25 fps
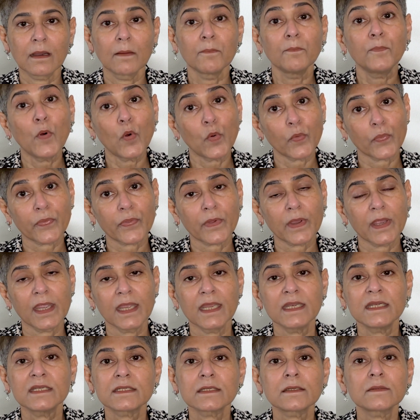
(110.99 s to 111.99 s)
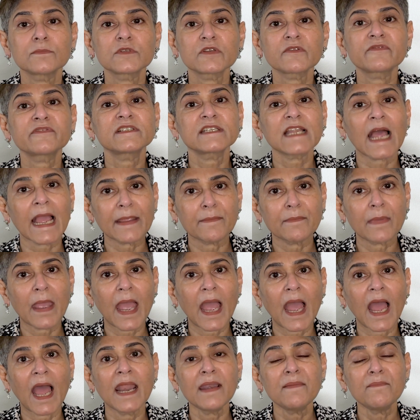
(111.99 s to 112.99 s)
both in terms of time
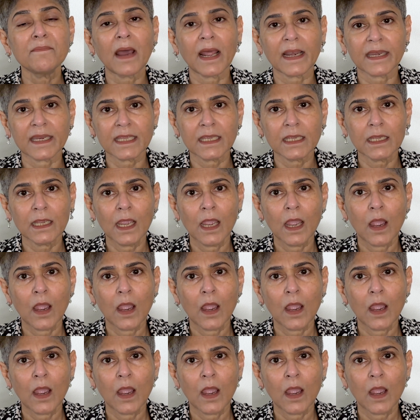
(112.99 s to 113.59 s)
and money.